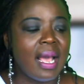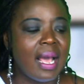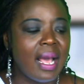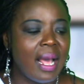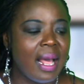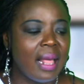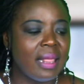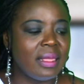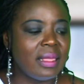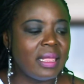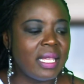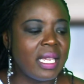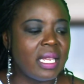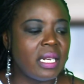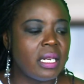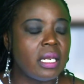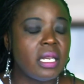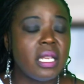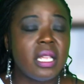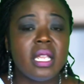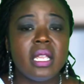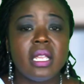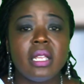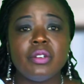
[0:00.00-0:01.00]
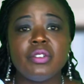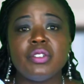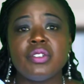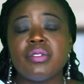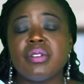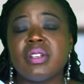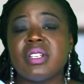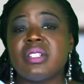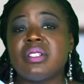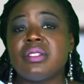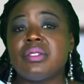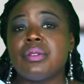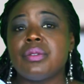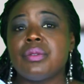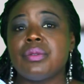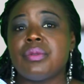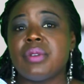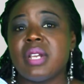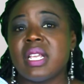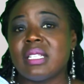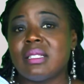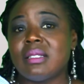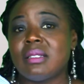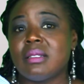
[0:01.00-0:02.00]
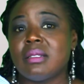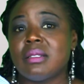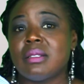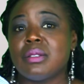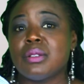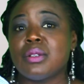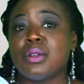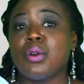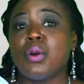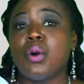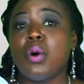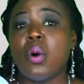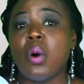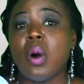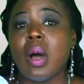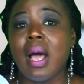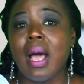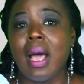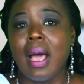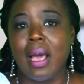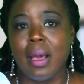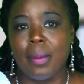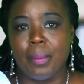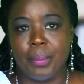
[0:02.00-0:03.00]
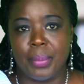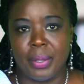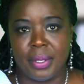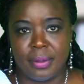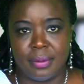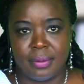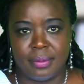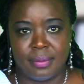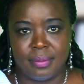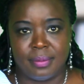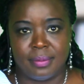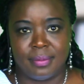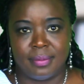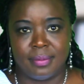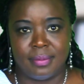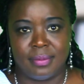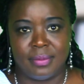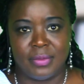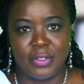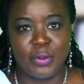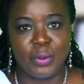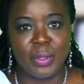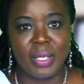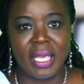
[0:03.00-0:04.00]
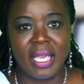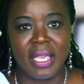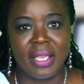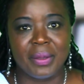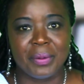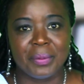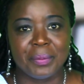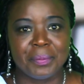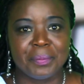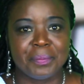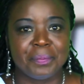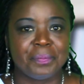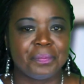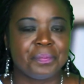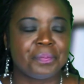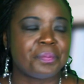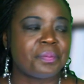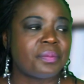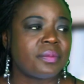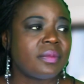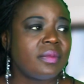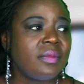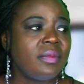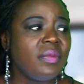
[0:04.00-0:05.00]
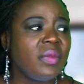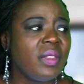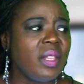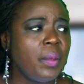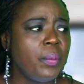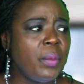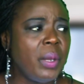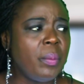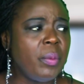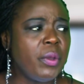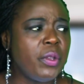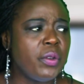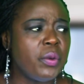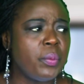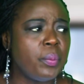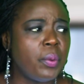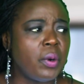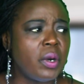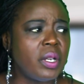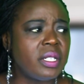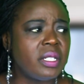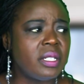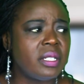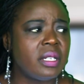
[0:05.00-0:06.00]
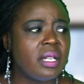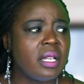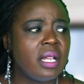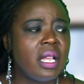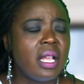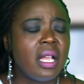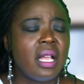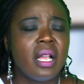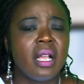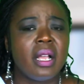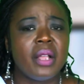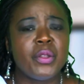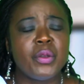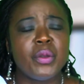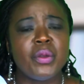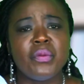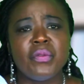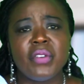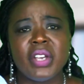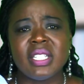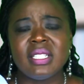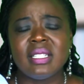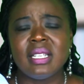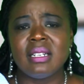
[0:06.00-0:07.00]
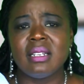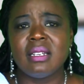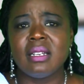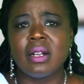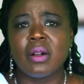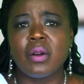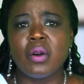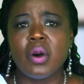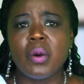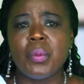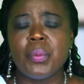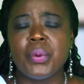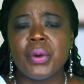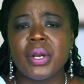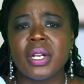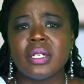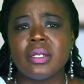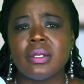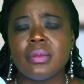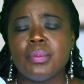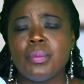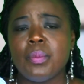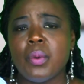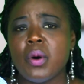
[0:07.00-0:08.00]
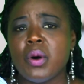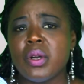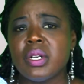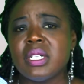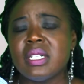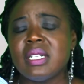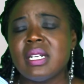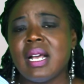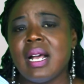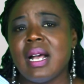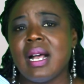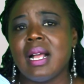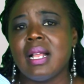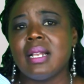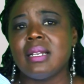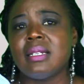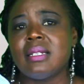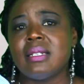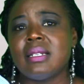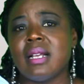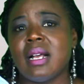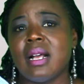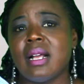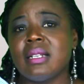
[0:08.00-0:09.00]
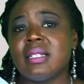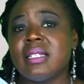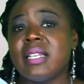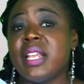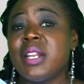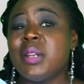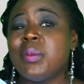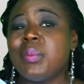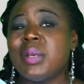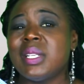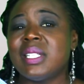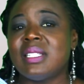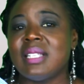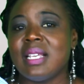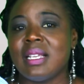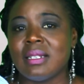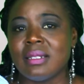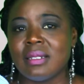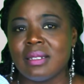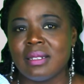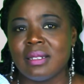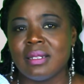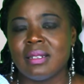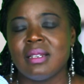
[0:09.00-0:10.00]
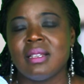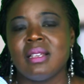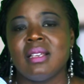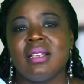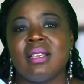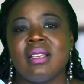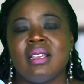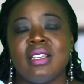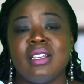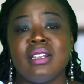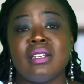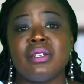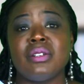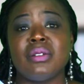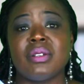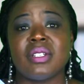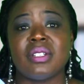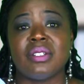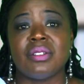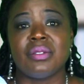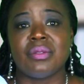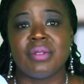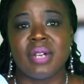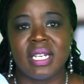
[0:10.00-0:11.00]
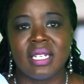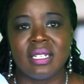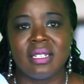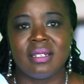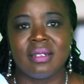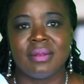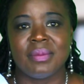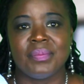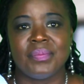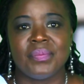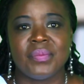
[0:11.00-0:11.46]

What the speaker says: and then interest rates go up, okay. Maybe you invested in a corporate bond at 10% interest rate,